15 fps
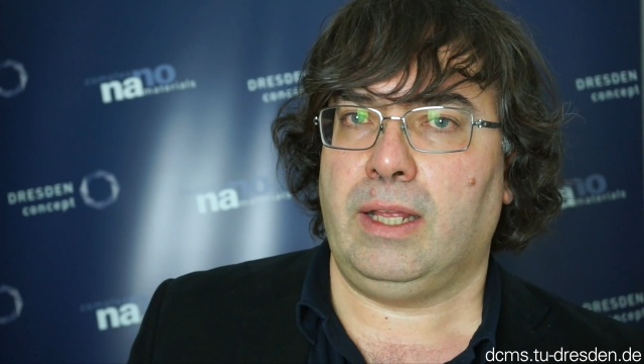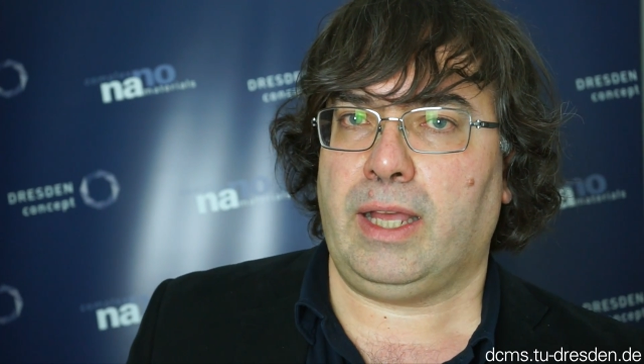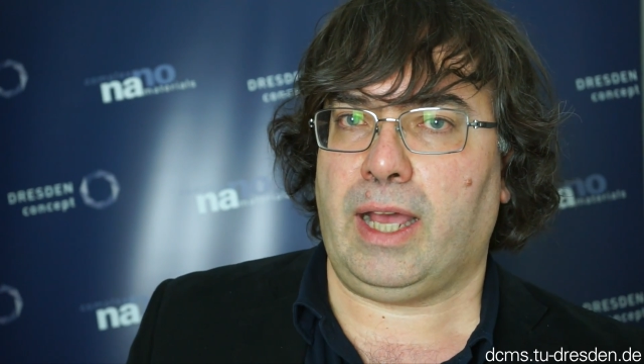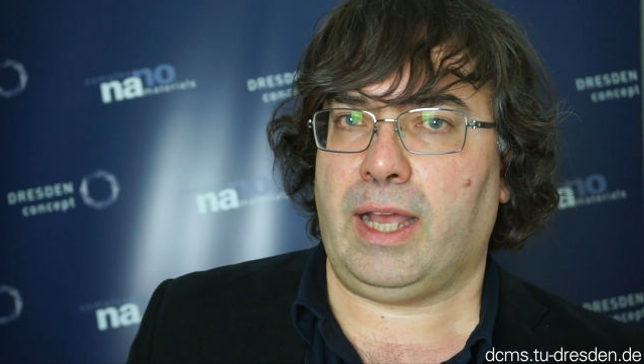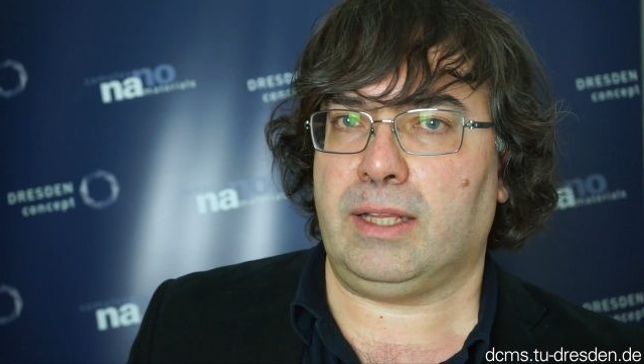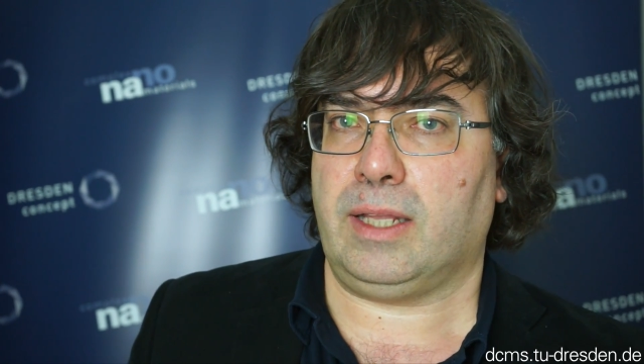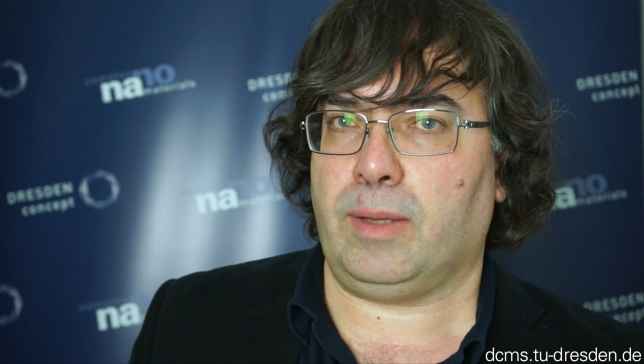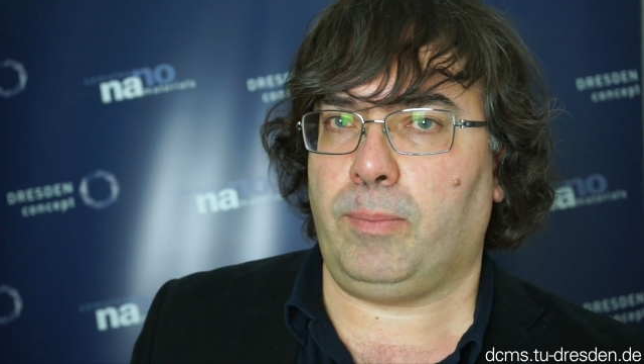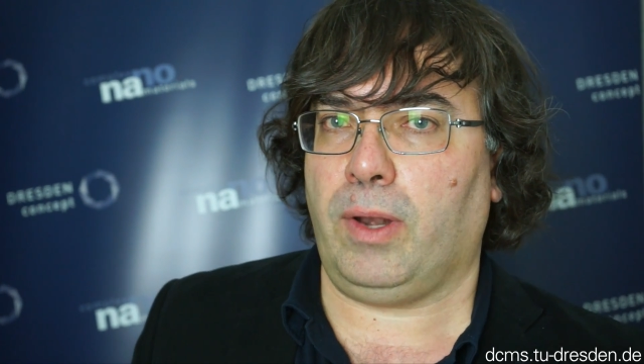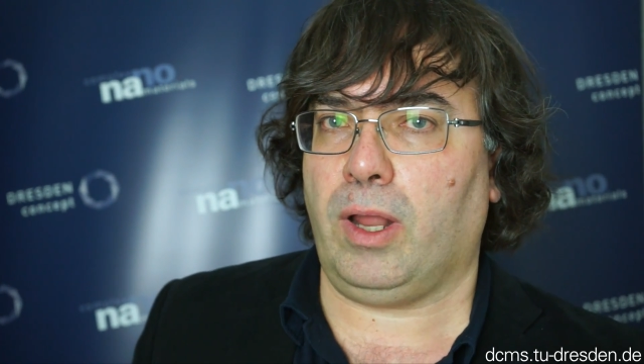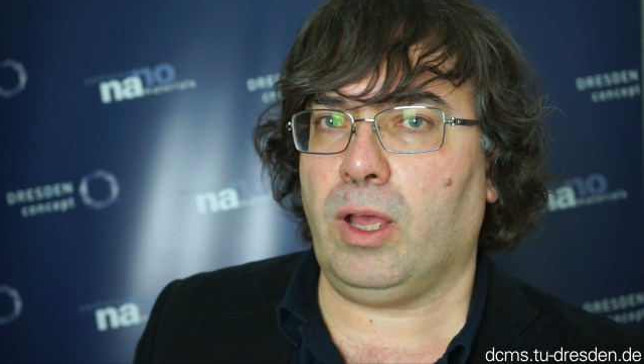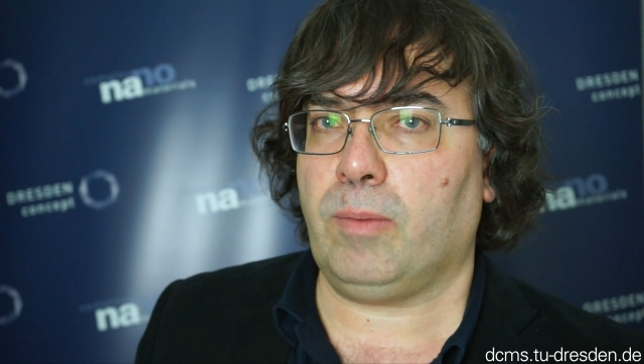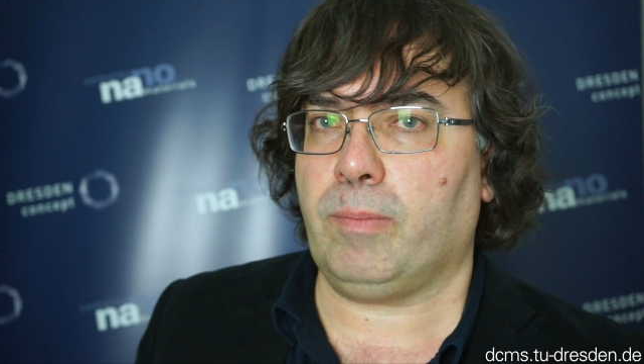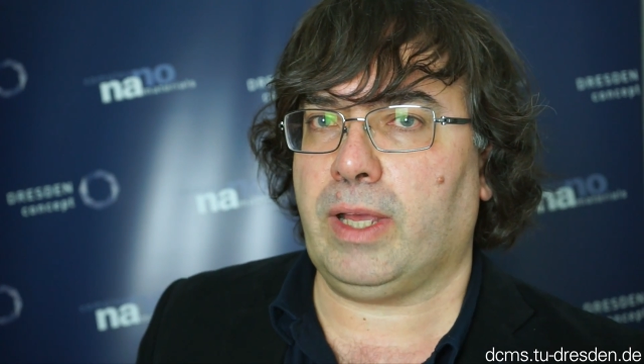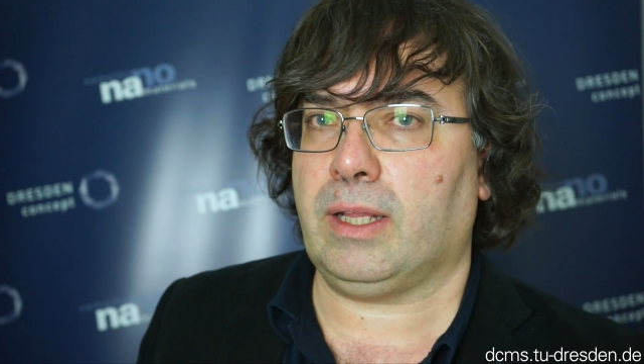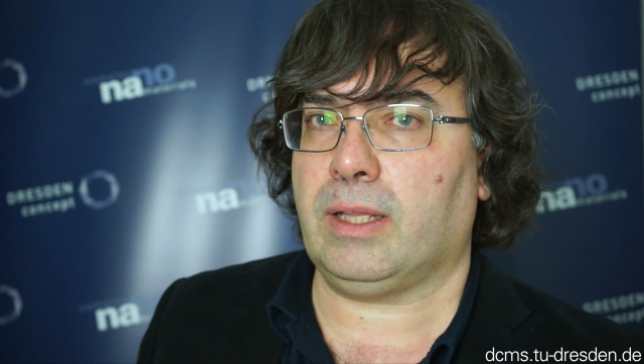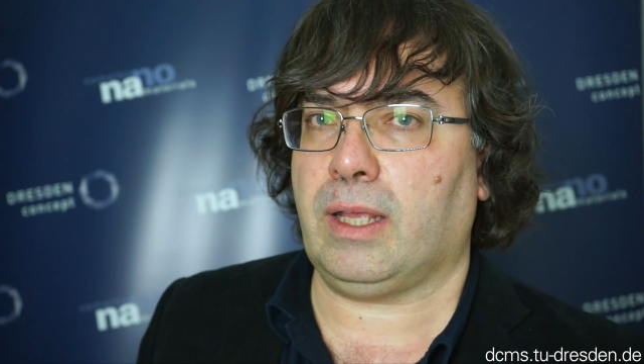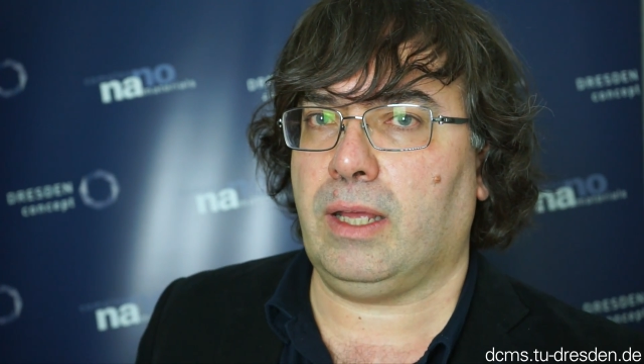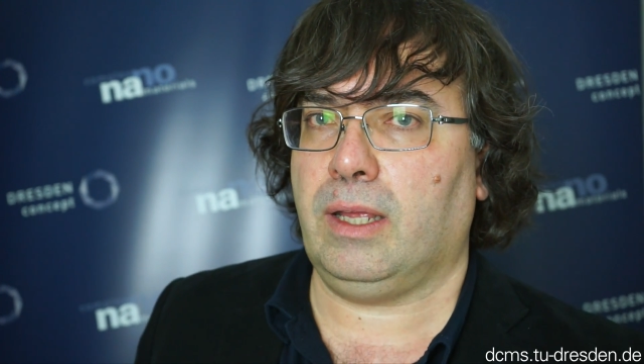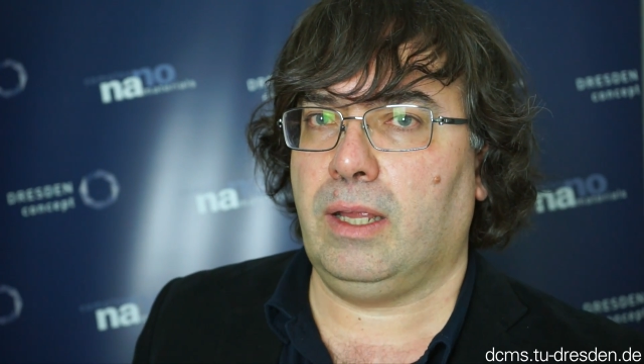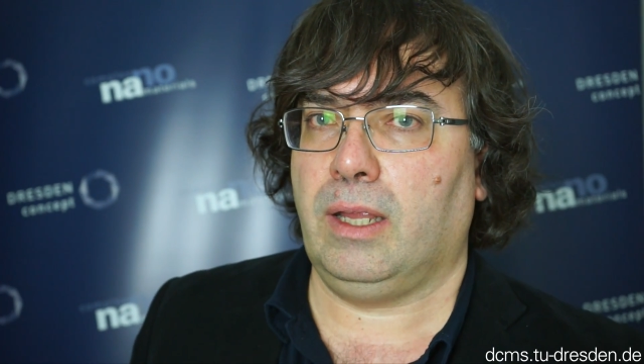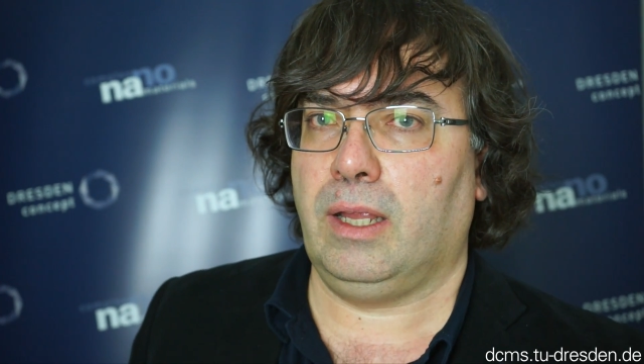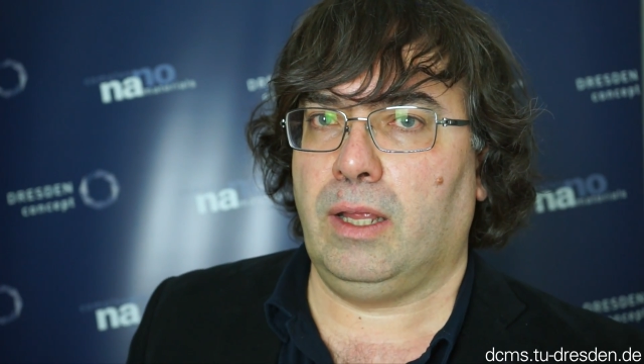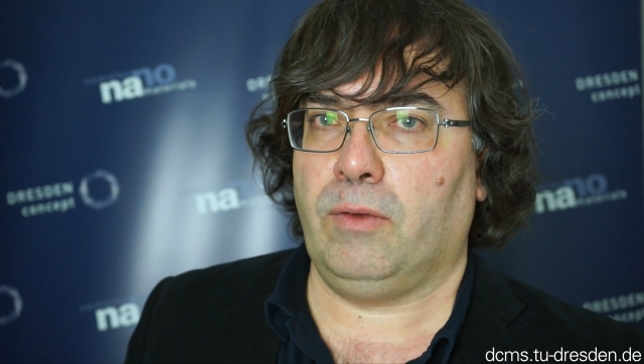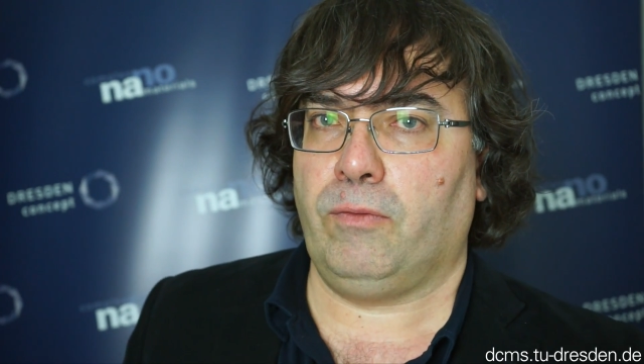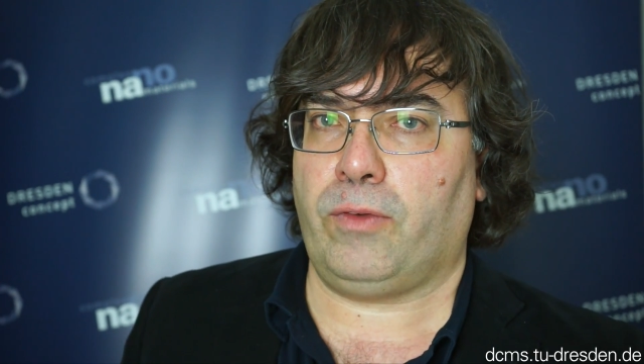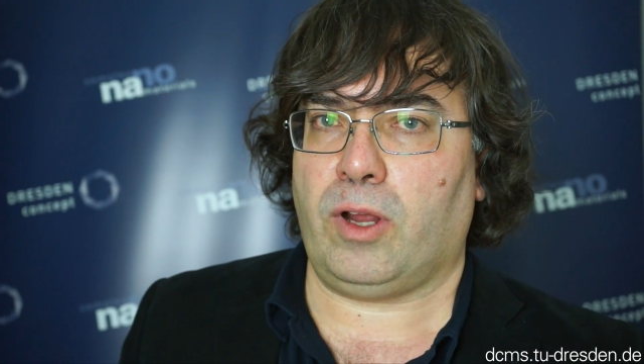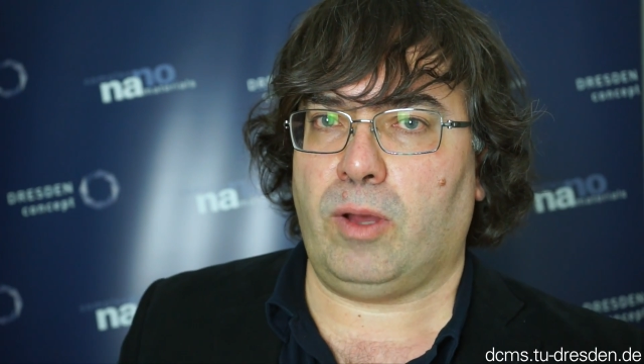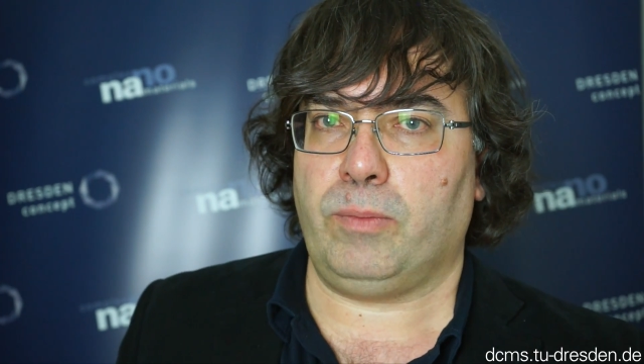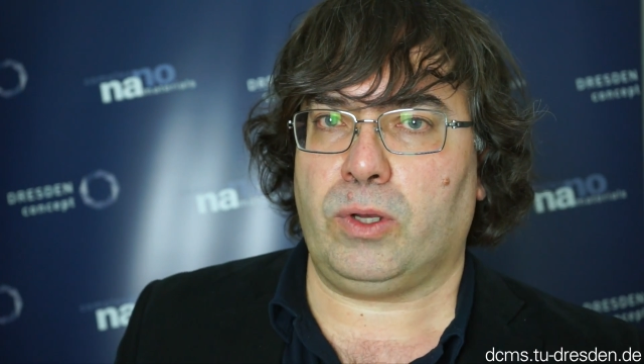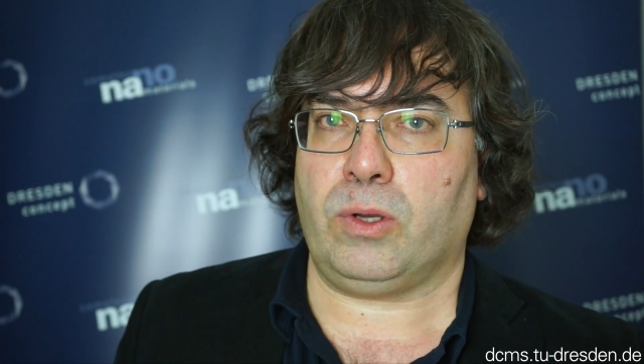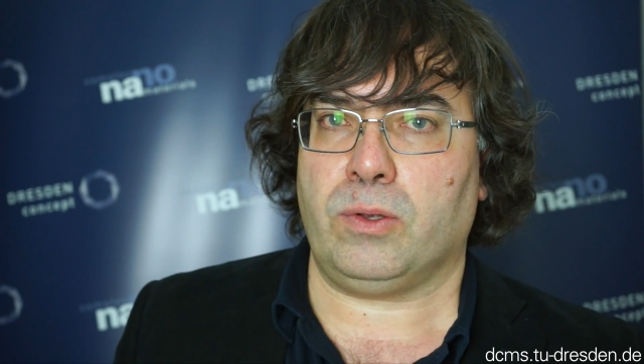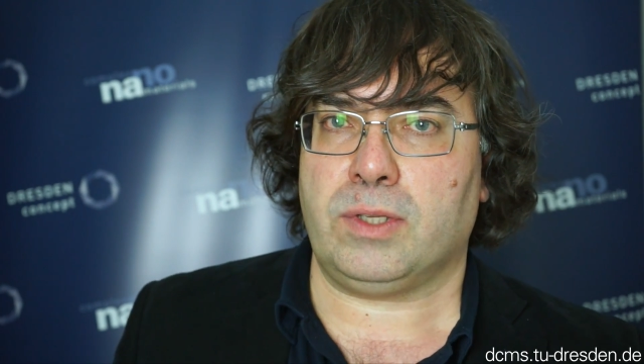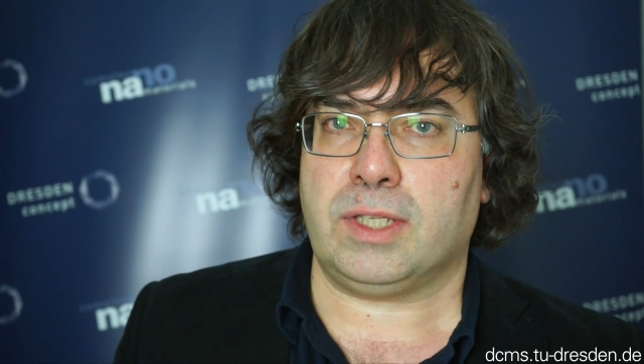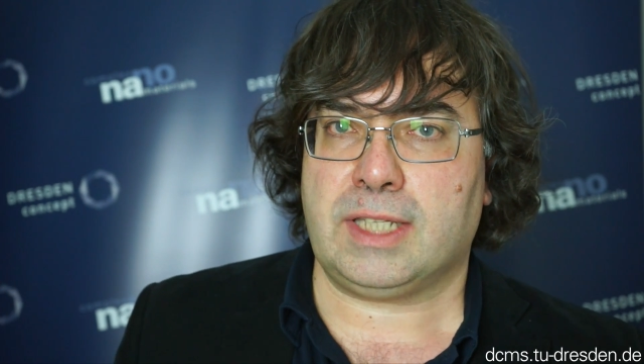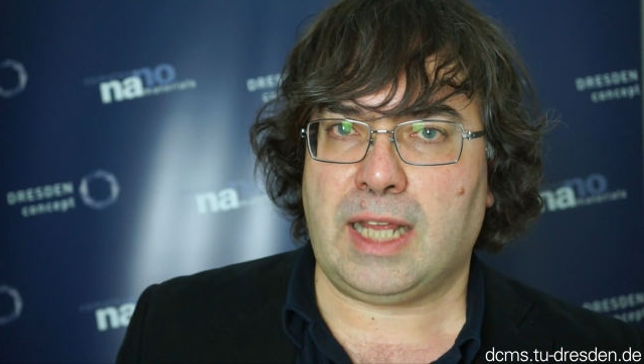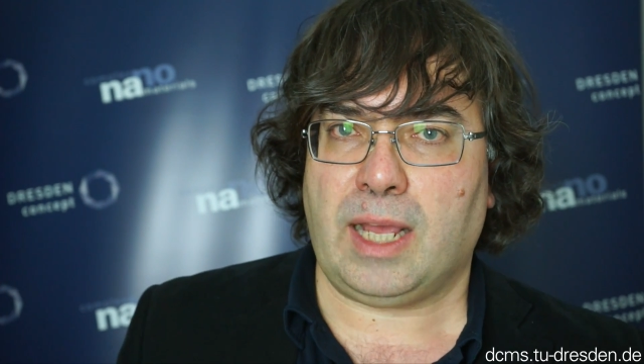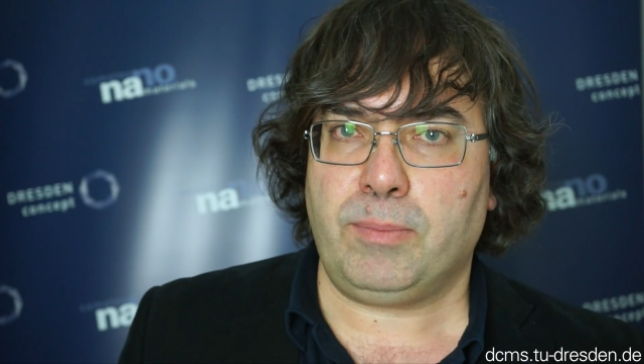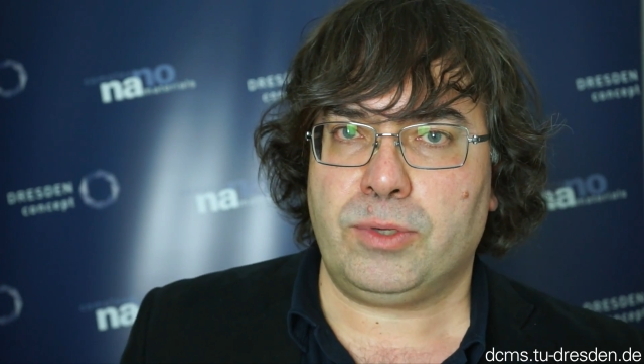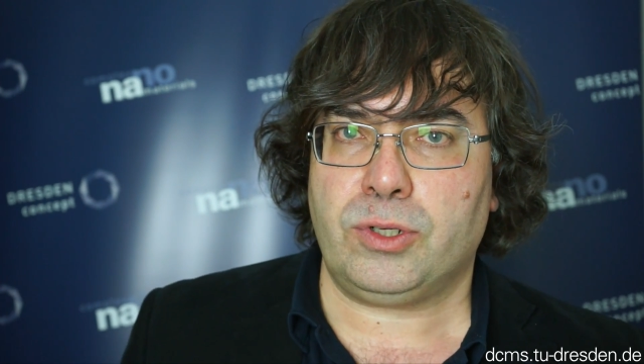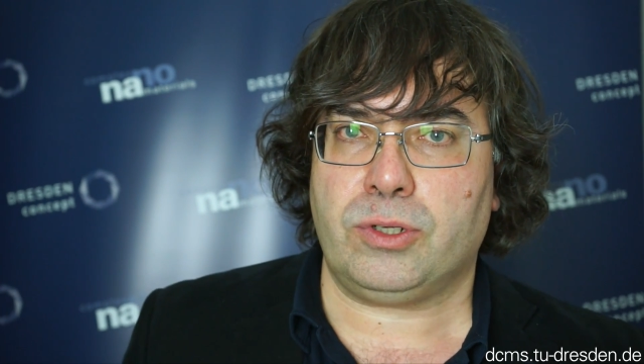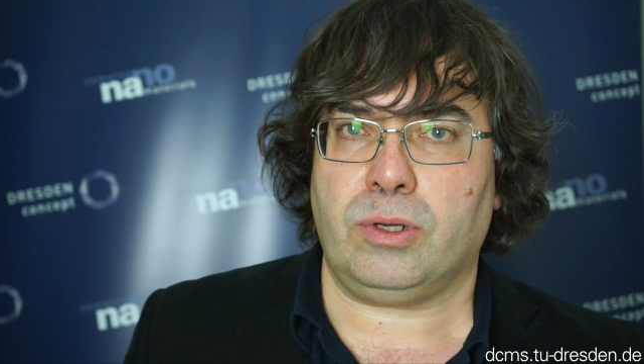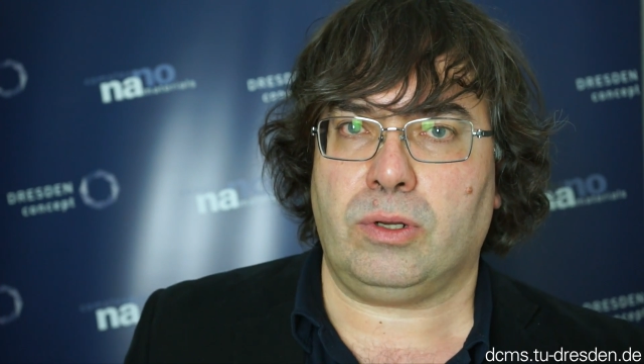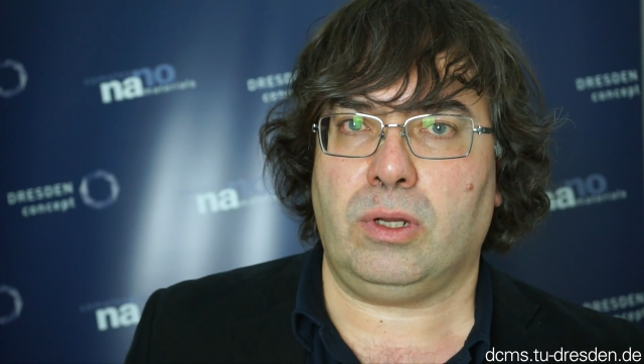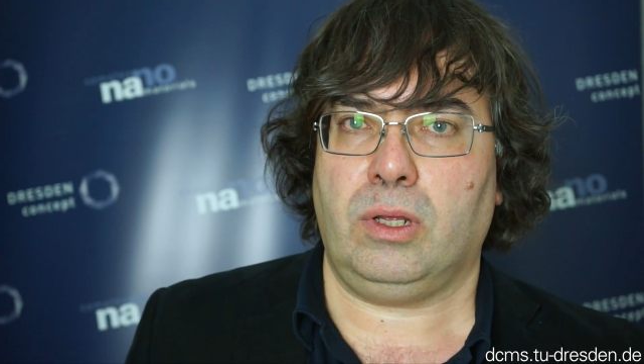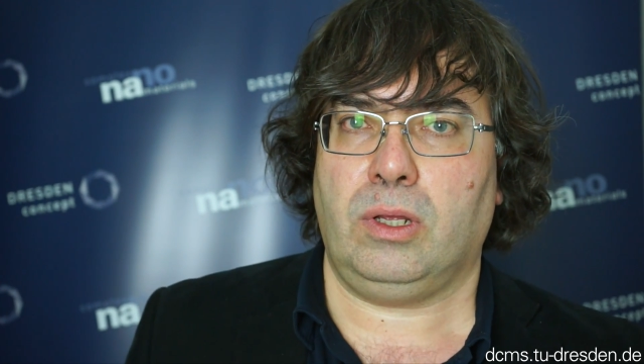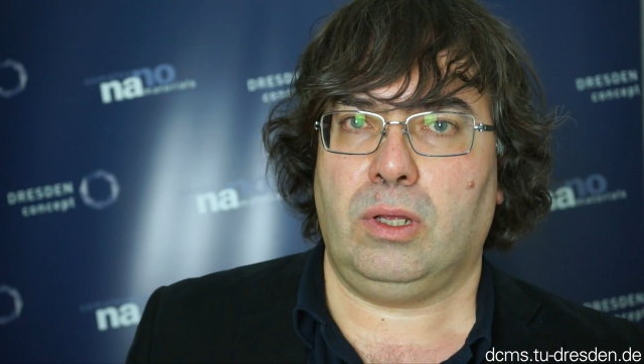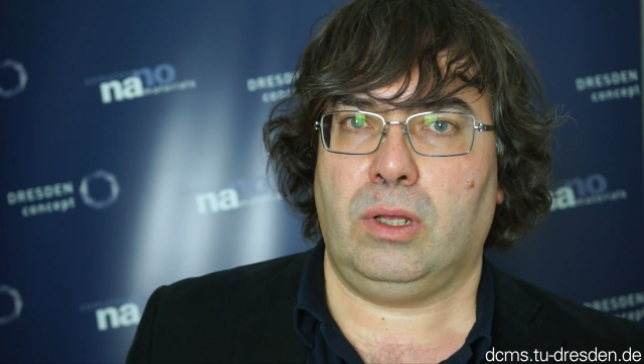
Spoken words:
and deployment from conception,